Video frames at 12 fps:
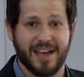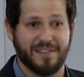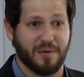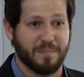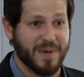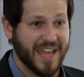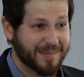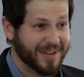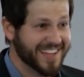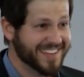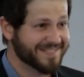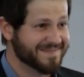of a
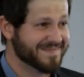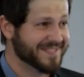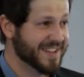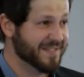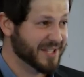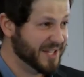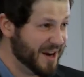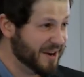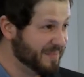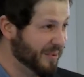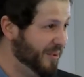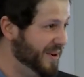baby of a
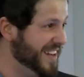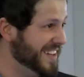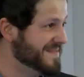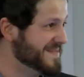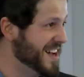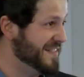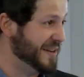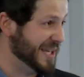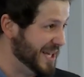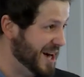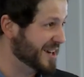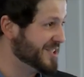young boy, of a
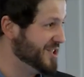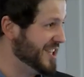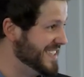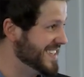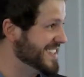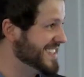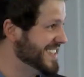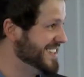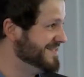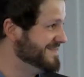young Jesus.